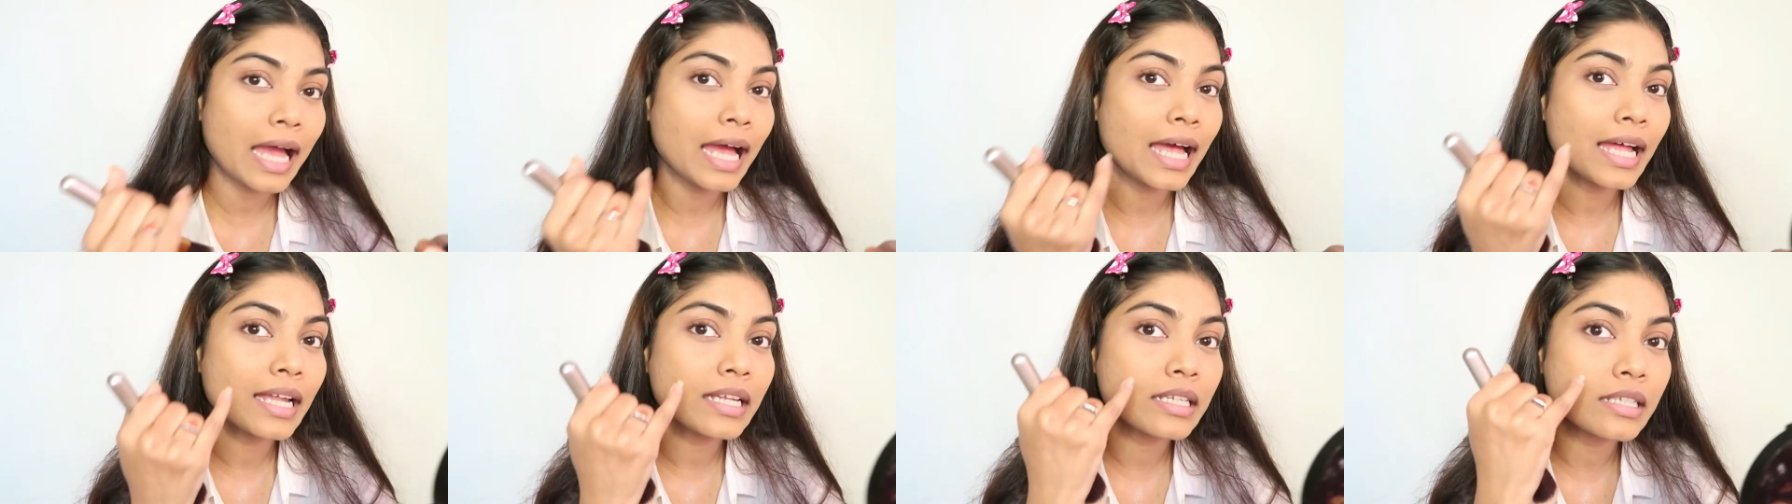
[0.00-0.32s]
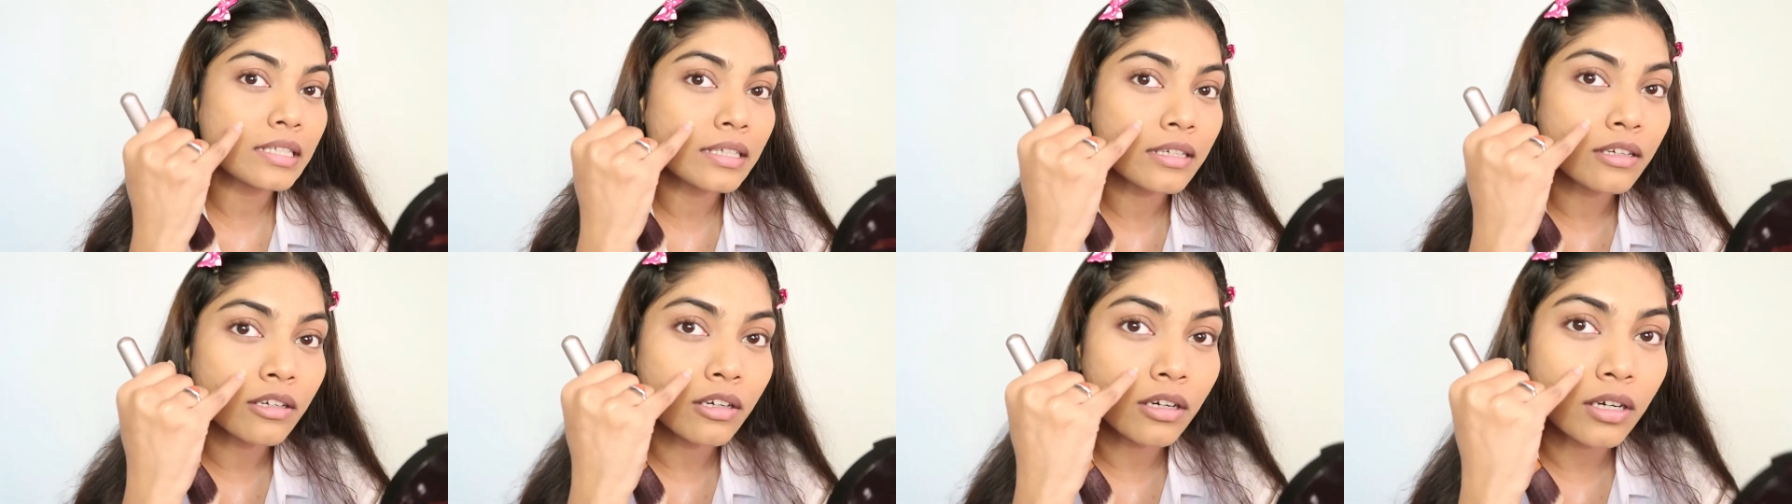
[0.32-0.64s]

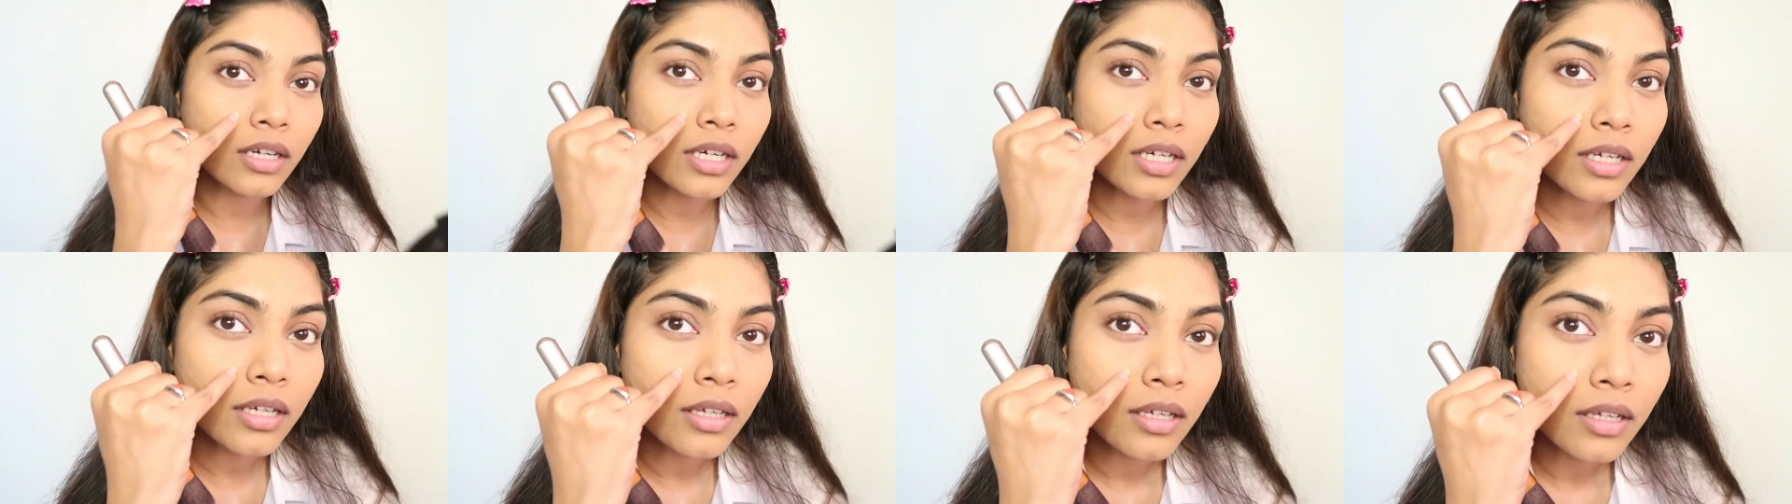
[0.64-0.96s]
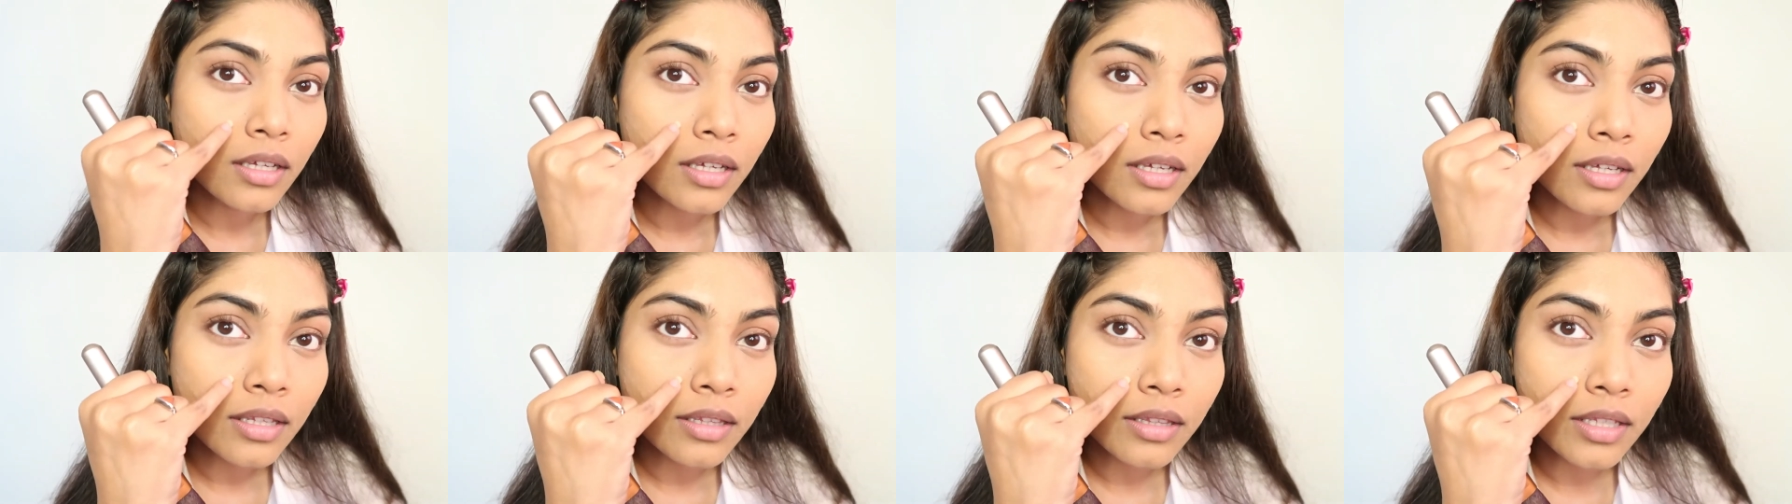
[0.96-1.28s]
And here,
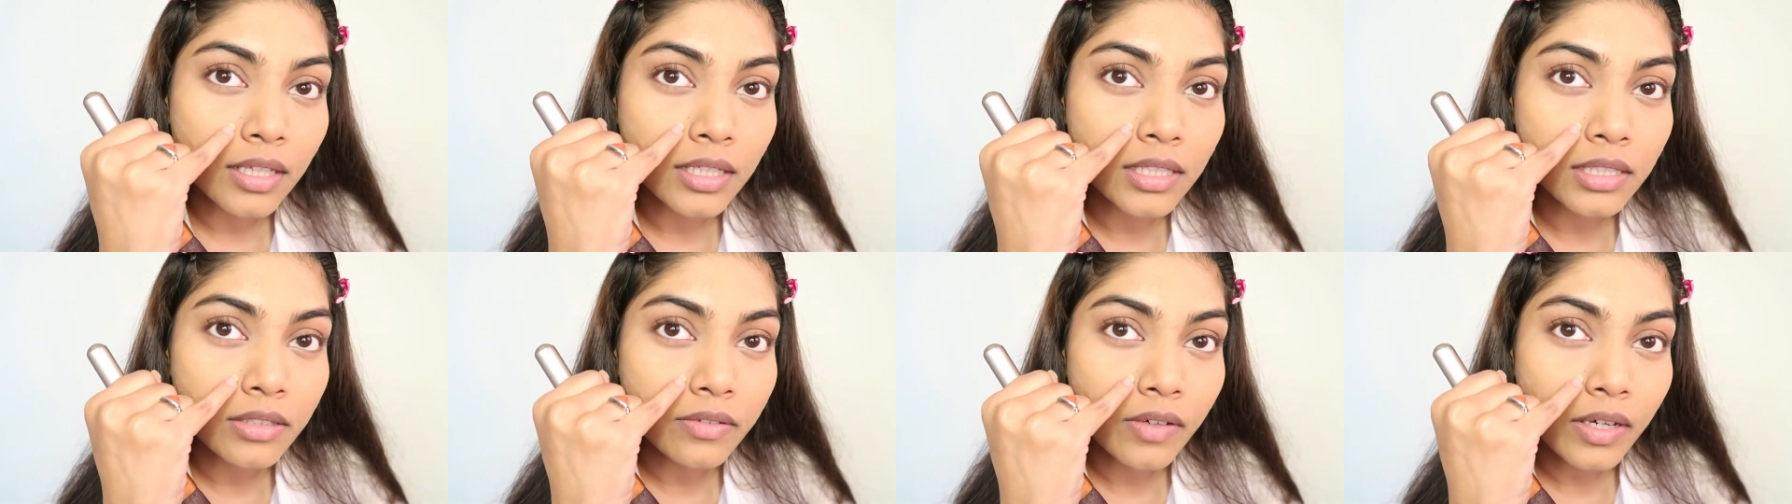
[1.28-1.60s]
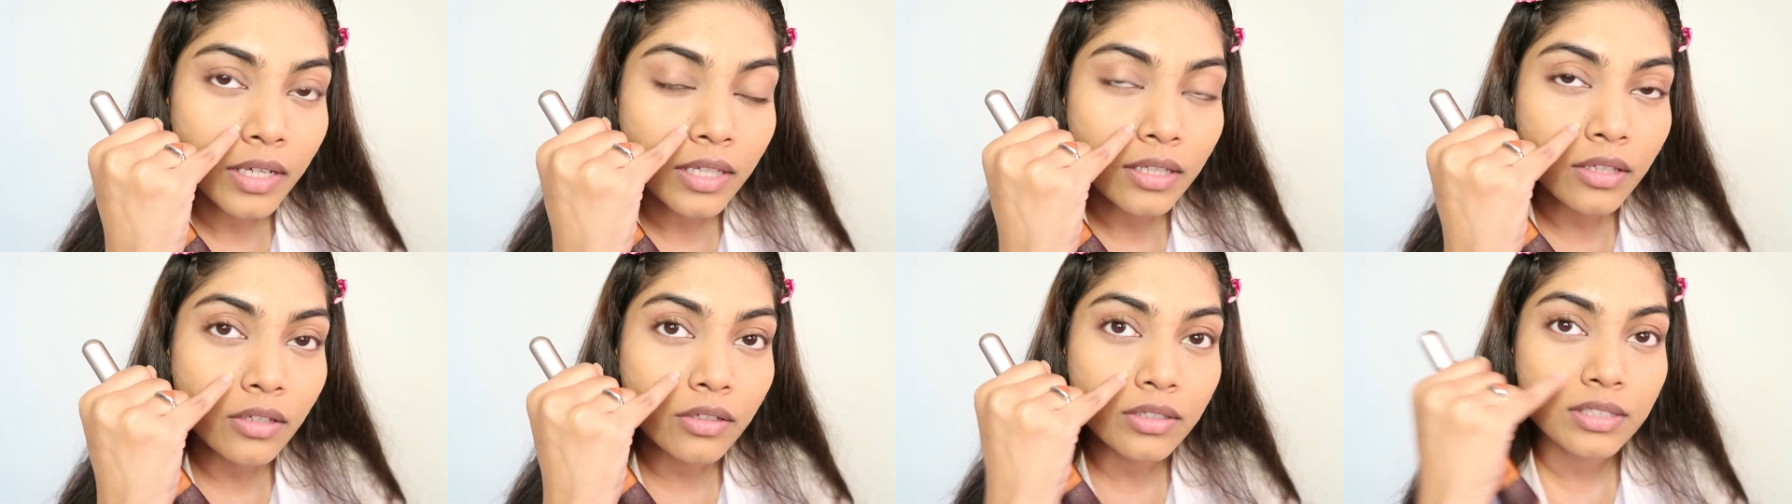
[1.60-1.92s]
this
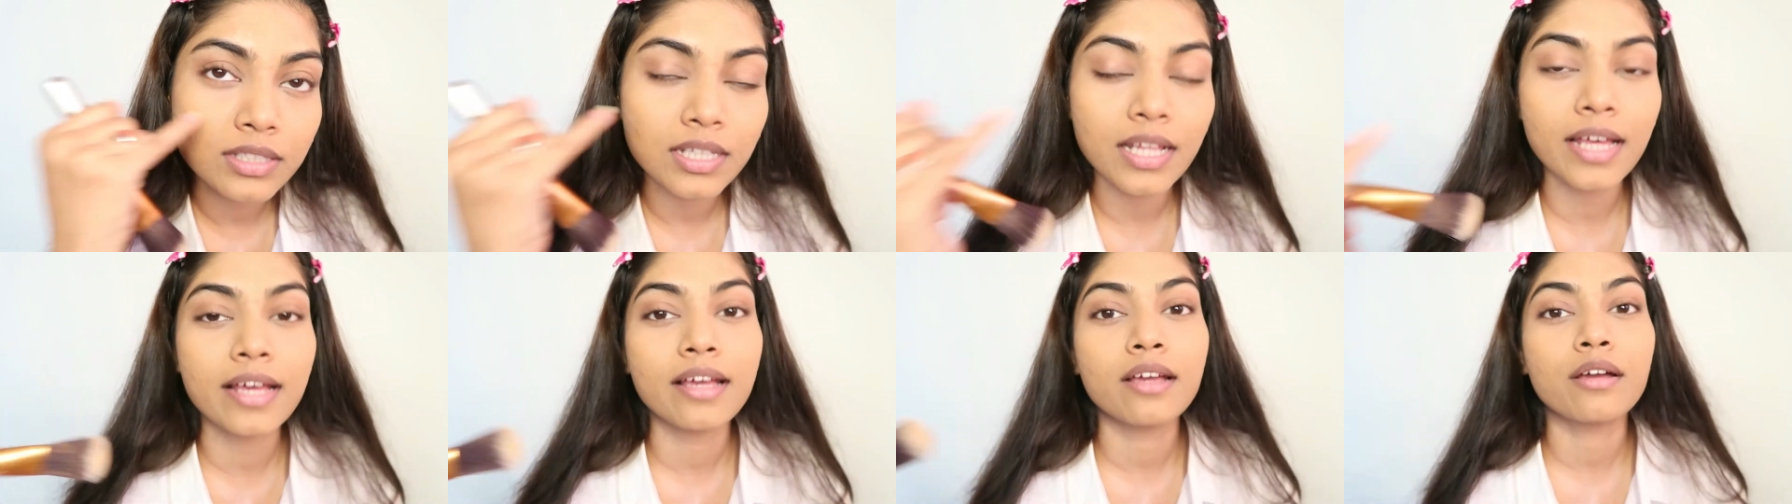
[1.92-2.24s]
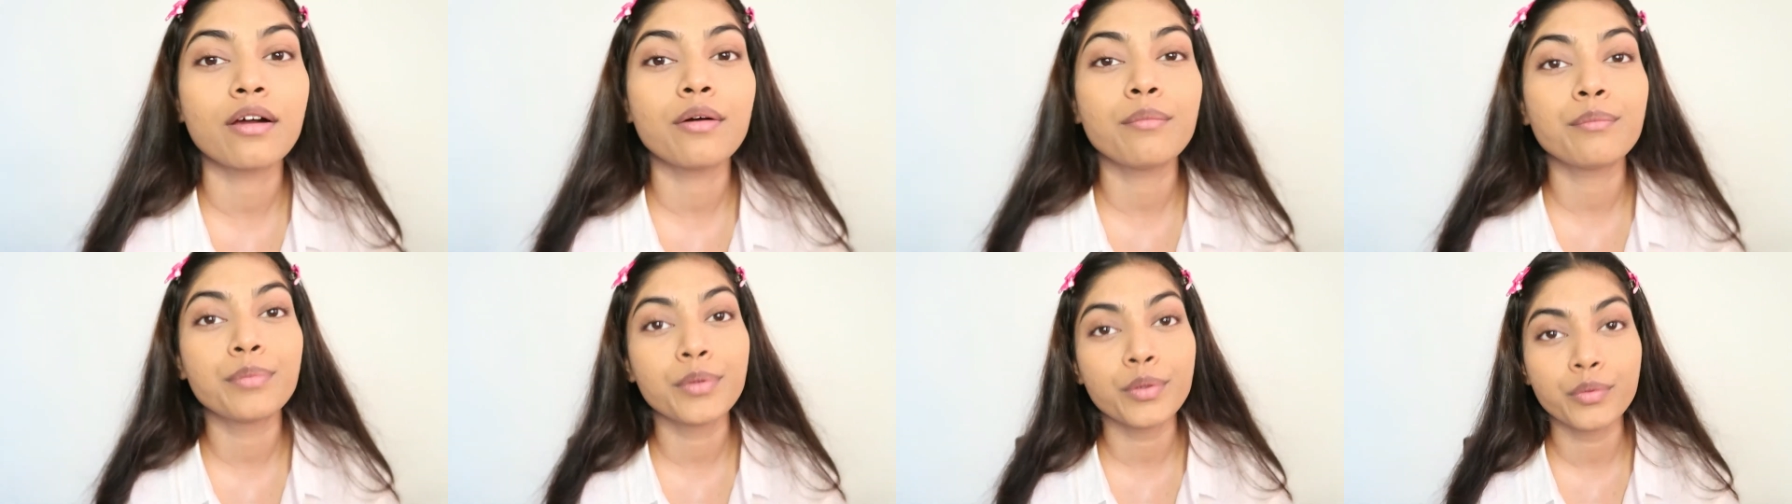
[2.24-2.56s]
one looks
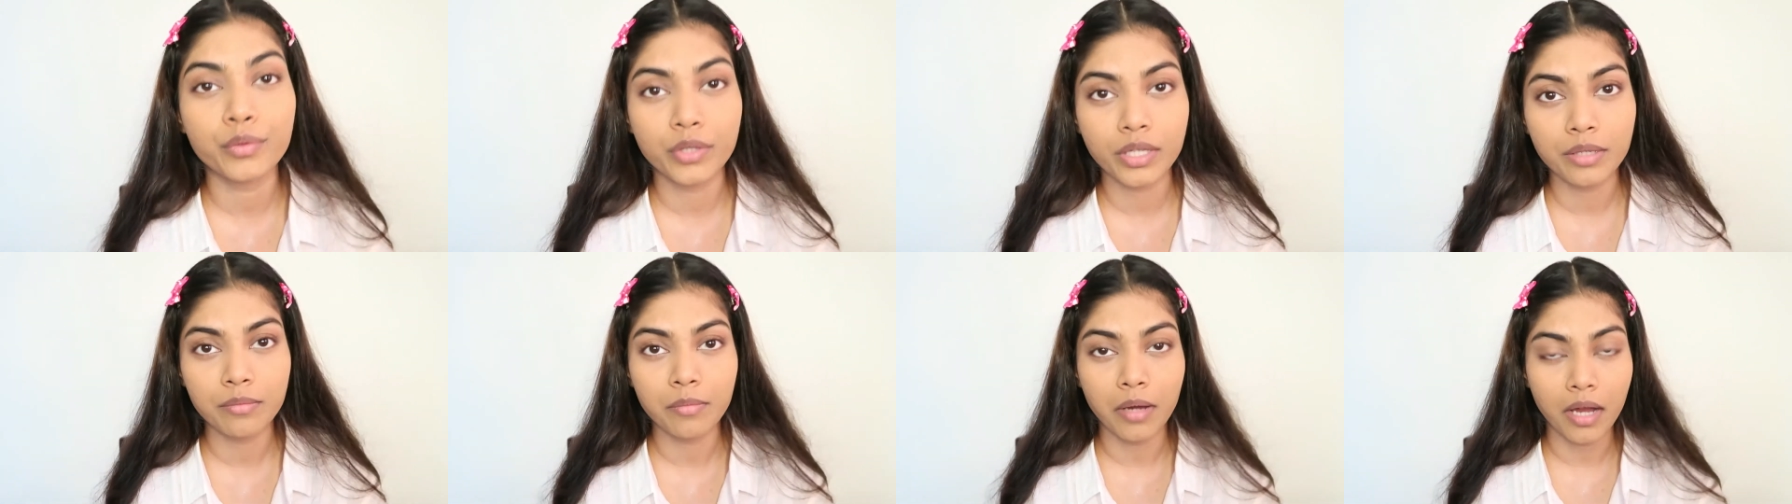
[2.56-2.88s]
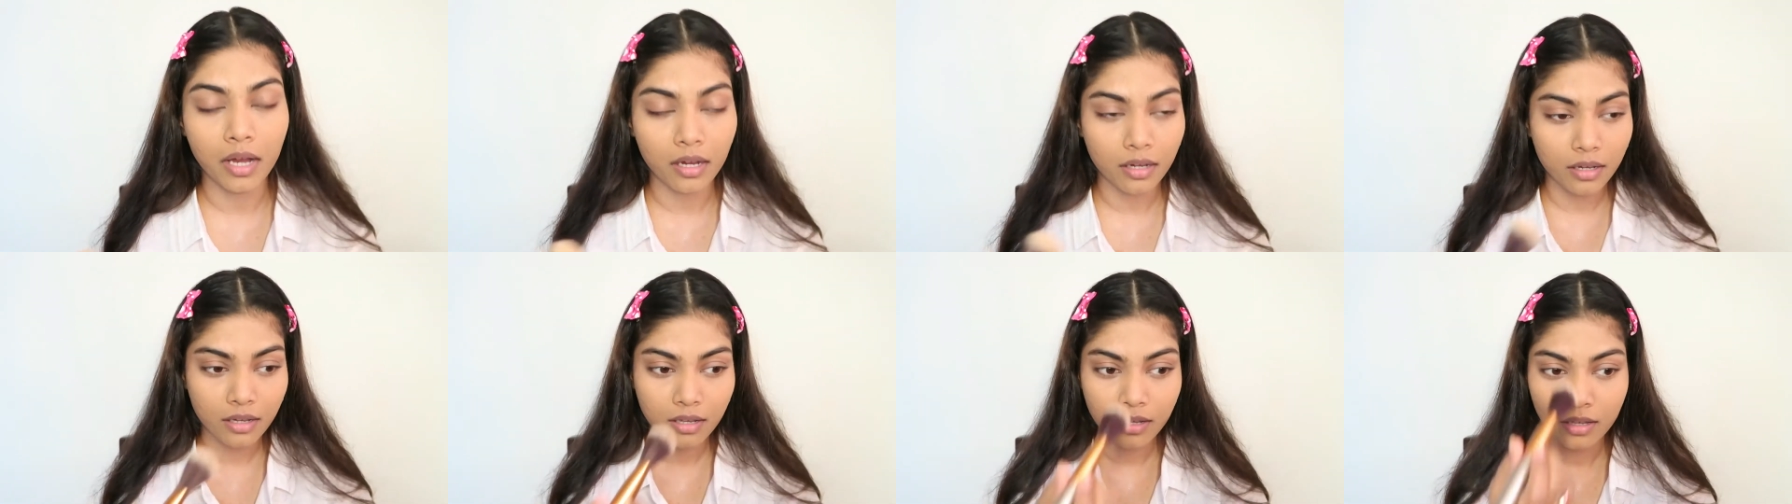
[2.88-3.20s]
like a beauty
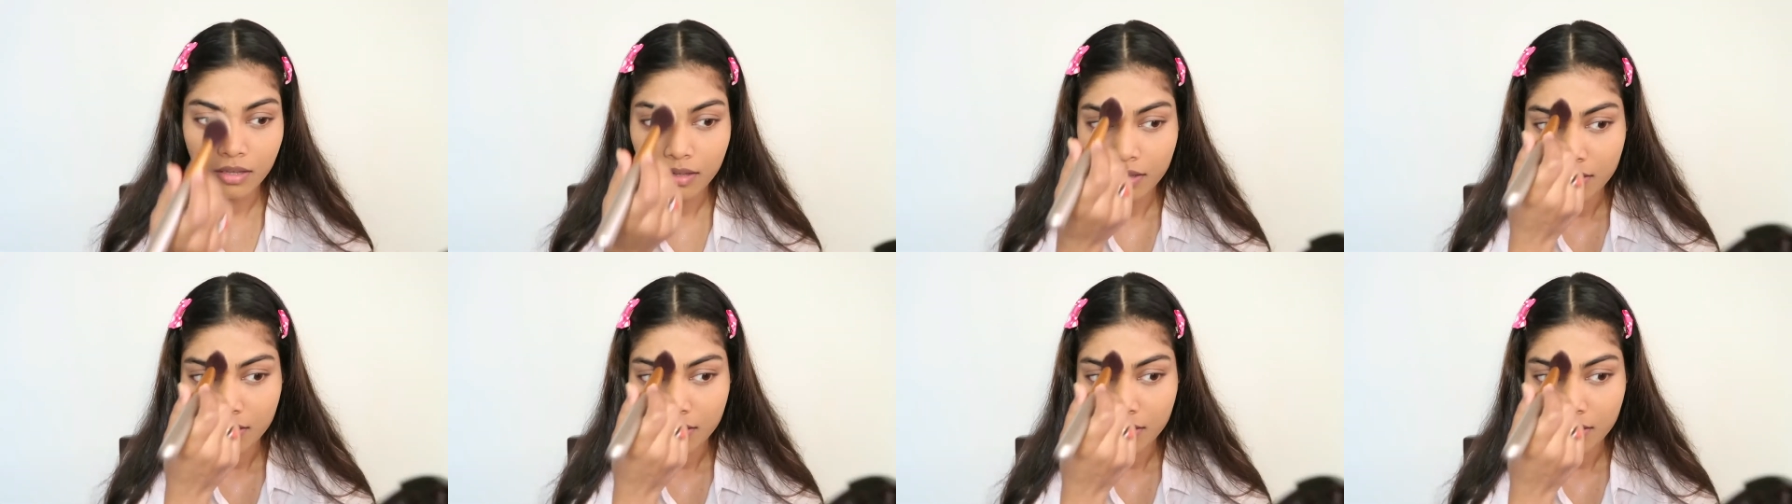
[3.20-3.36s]
mark.